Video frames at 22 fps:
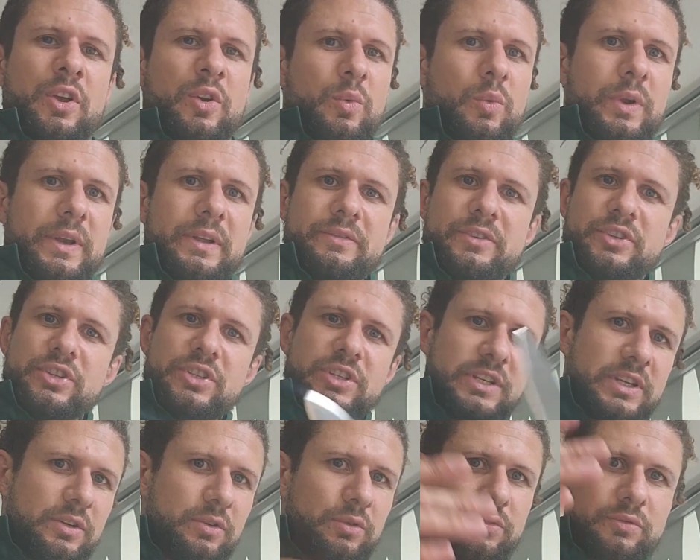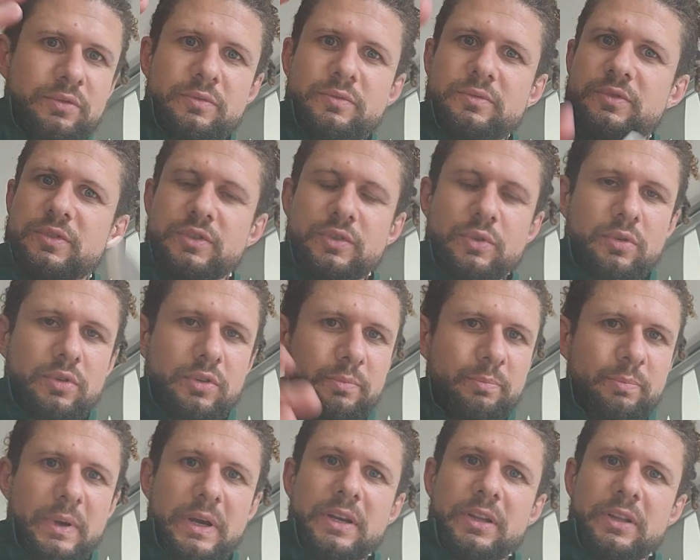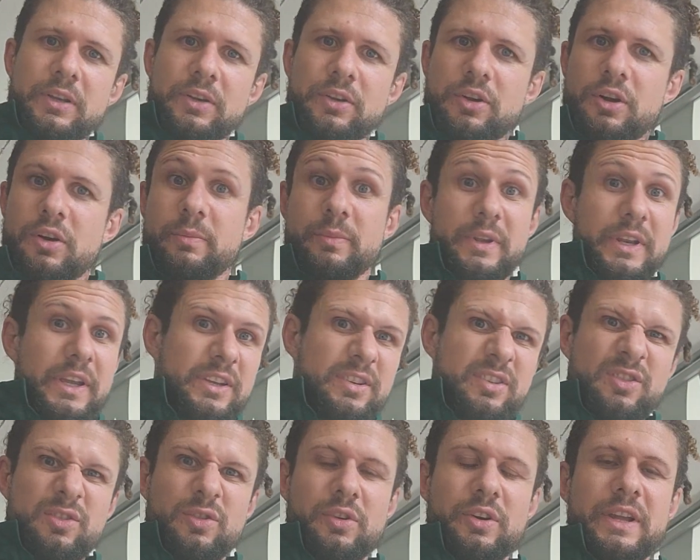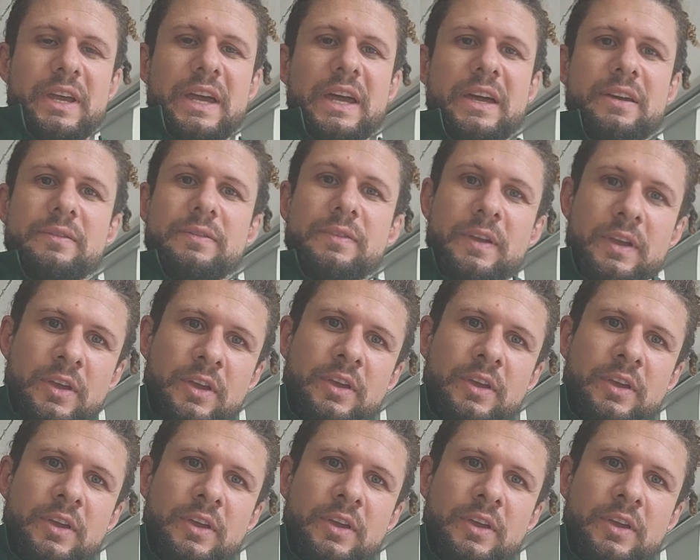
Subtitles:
whatever shield, sword, buckler combination you're going to have,